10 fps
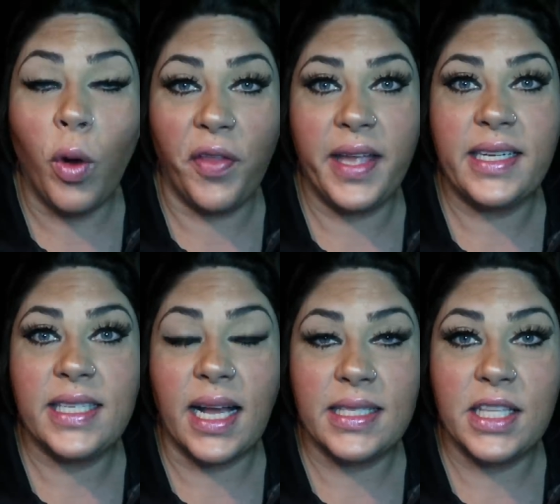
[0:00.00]
where they
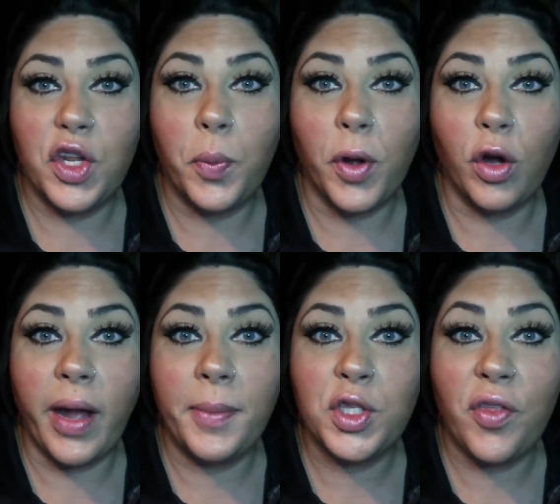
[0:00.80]
discuss the new
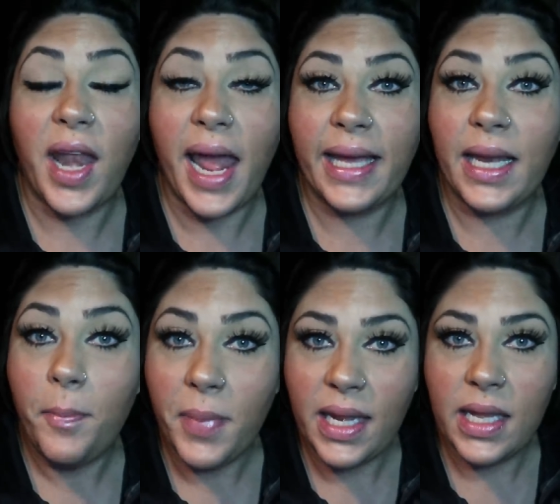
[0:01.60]
program so that I can
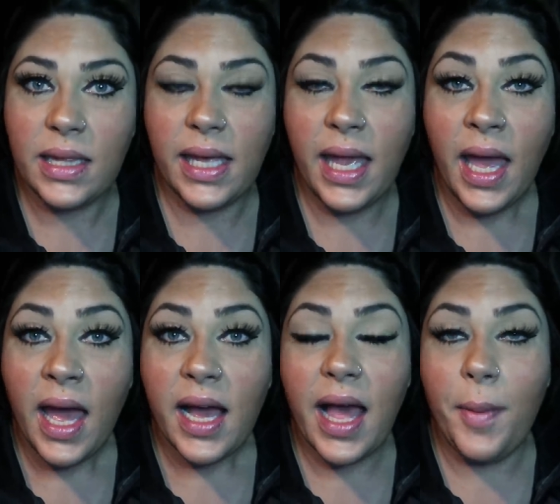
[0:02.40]
immediately
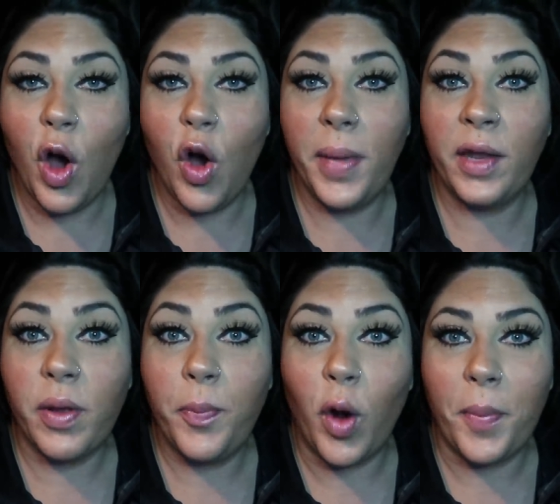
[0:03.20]
come home and
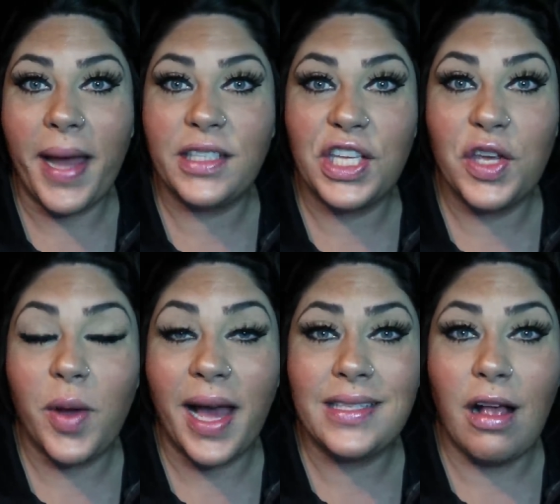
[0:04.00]
report back to
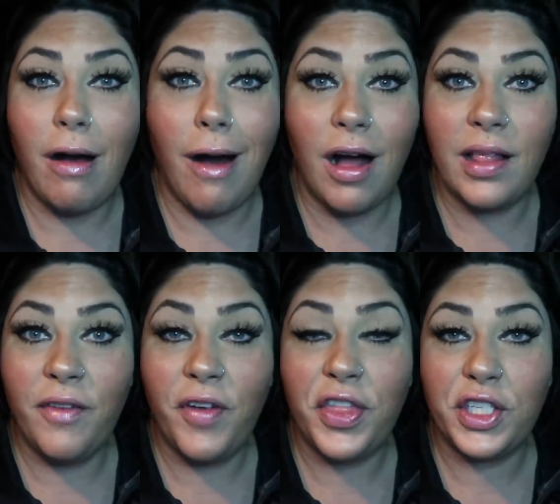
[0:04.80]
you guys all
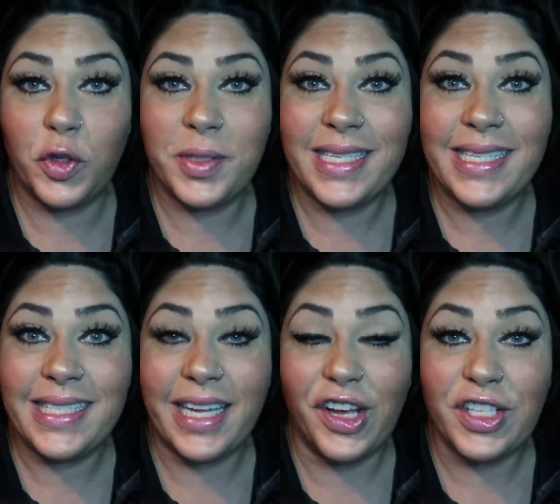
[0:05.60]
of the juicy
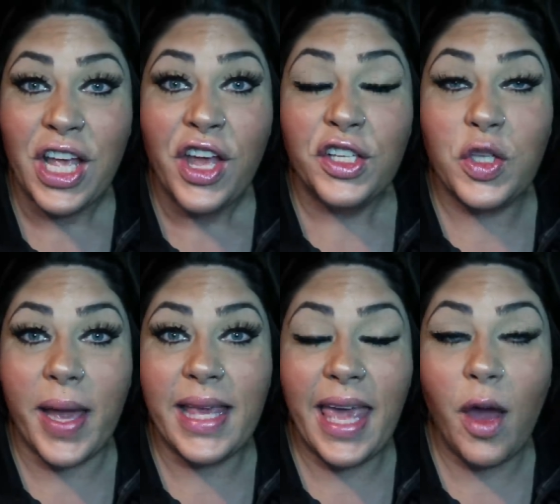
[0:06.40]
details.
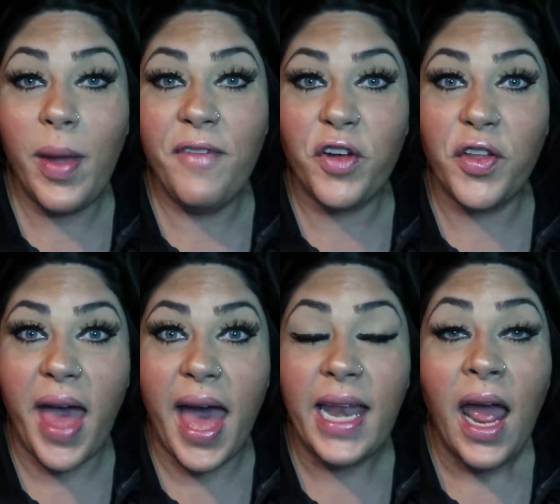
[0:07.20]
So I can't wait for
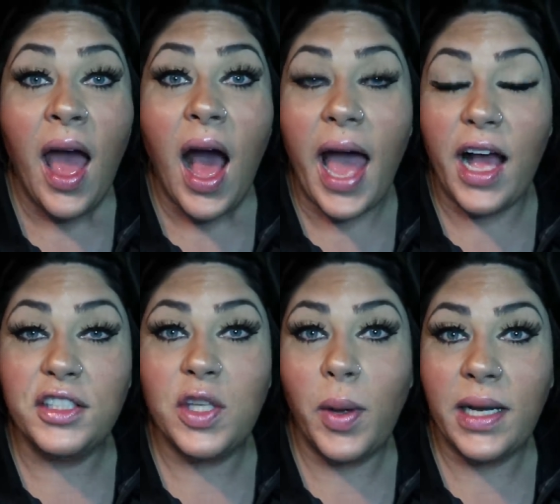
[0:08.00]
that. I
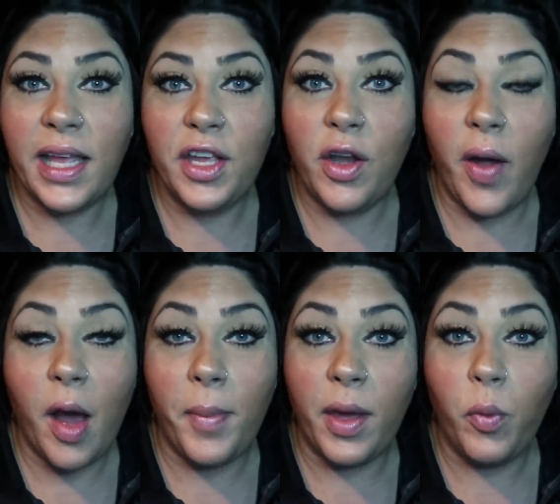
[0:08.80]
also want to let you know
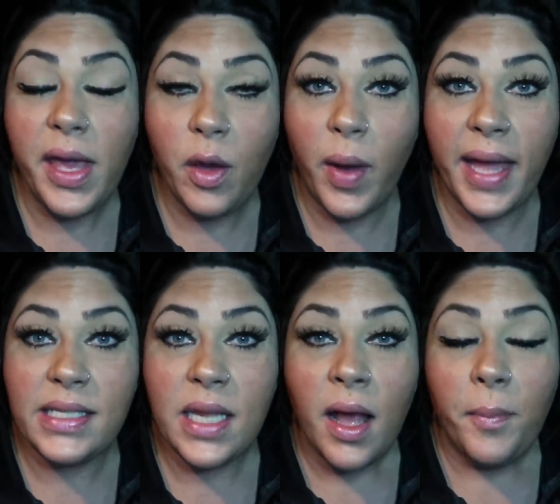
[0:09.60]
how my week
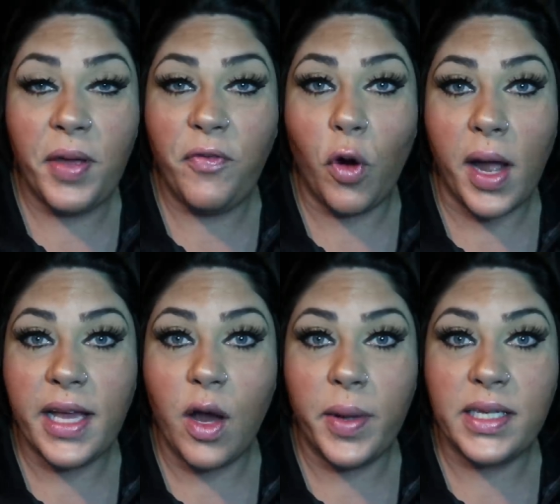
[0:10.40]
went before
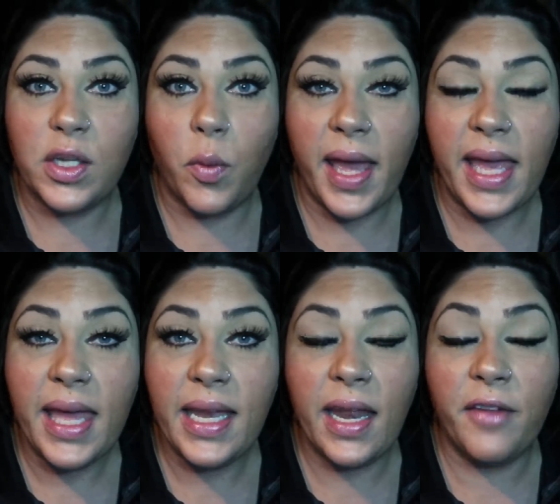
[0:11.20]
I go in to
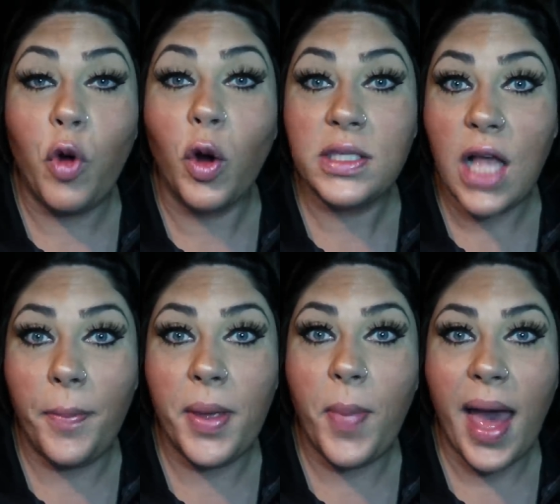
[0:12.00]
weigh in. And of course,
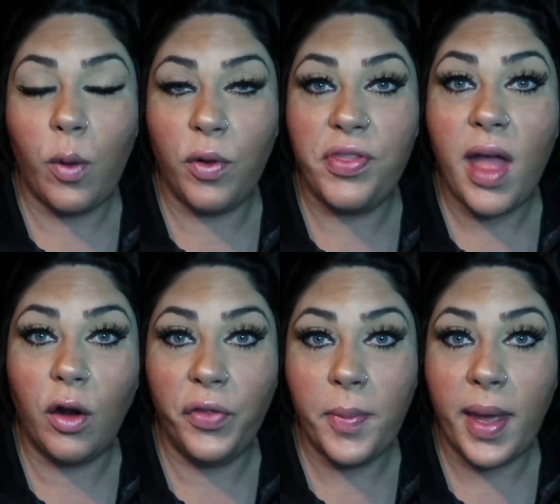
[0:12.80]
I'll be back with
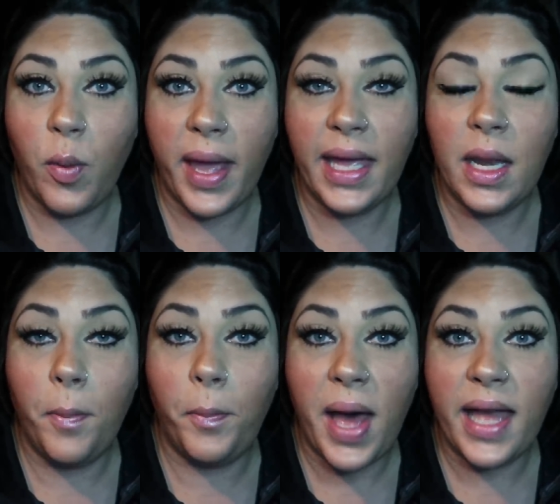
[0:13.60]
not only my weigh
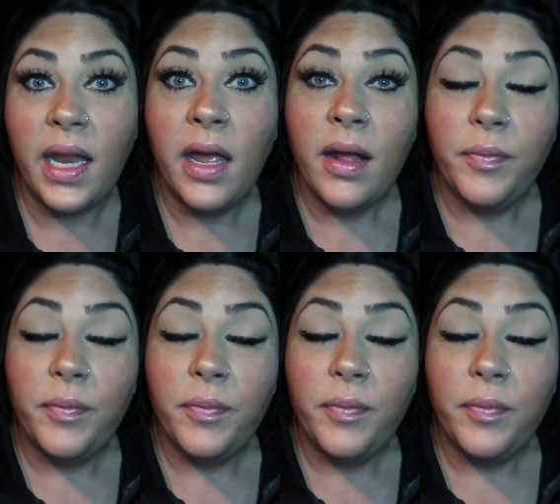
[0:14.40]
in, but